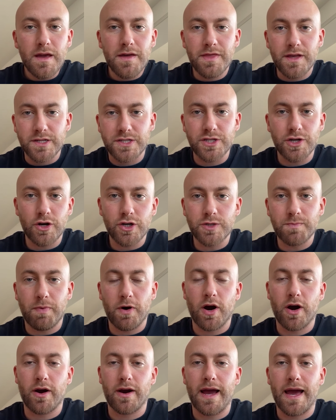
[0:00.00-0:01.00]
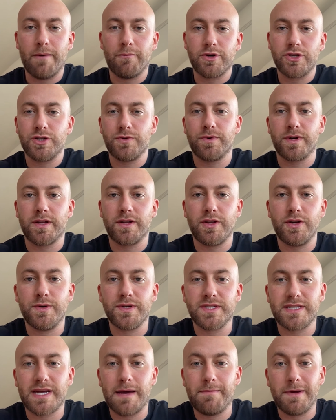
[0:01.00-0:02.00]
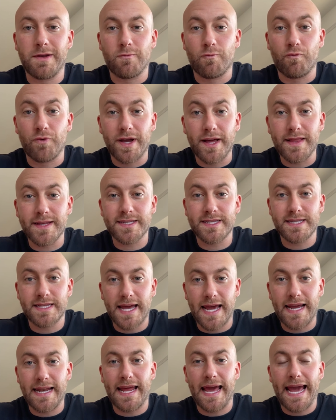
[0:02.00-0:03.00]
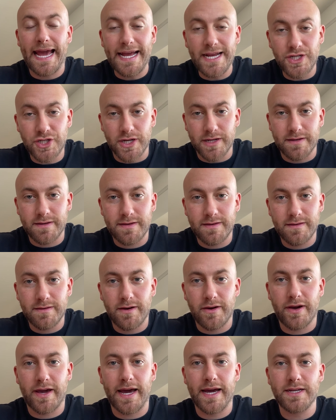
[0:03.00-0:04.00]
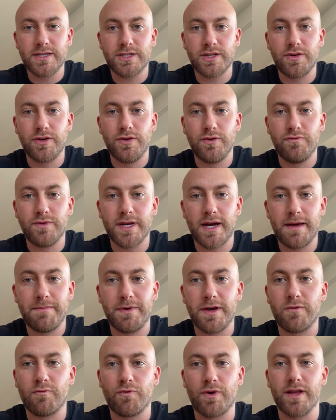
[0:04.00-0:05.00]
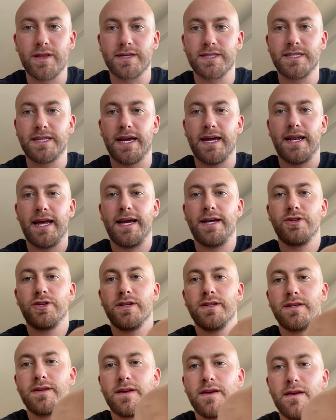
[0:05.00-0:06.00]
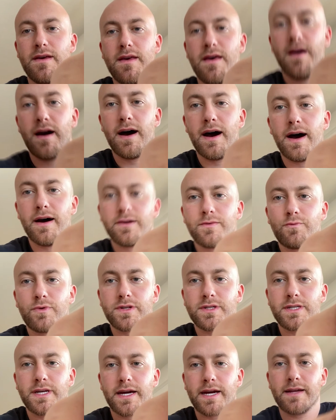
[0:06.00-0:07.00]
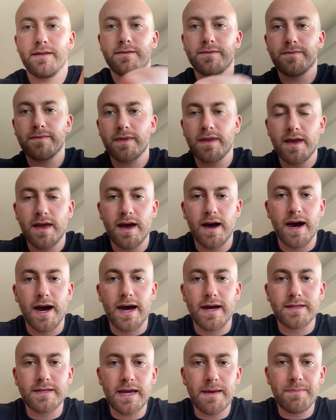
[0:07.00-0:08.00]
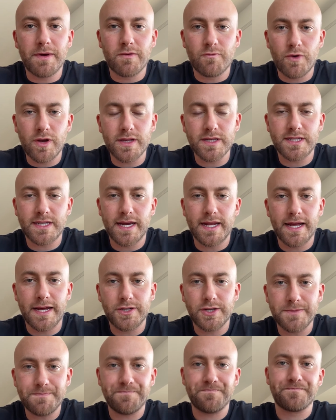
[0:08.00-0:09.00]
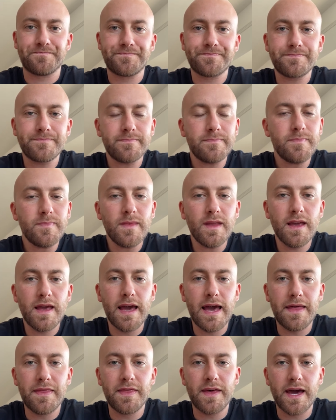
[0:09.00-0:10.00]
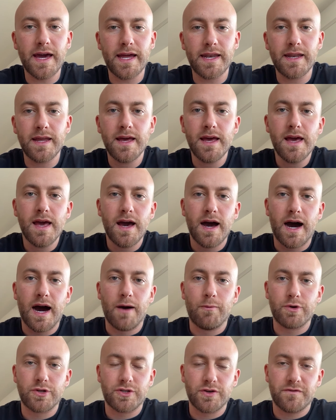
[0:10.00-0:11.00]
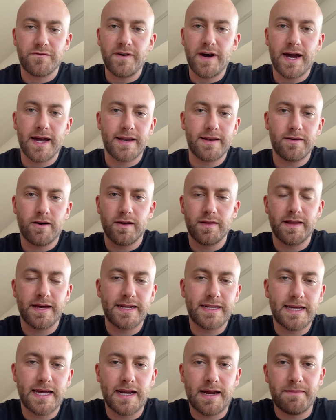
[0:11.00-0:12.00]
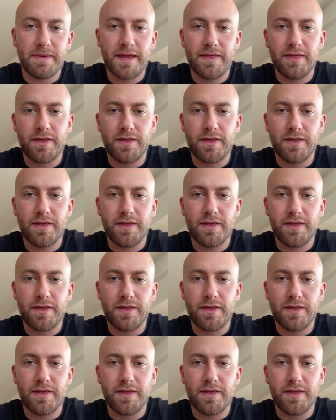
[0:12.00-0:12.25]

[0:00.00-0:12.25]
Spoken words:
the search bar, and what you want to do is type in real estate agent. Okay, so you type in real estate agent. One second. Type in real estate agent, and then what you'll find on LinkedIn, I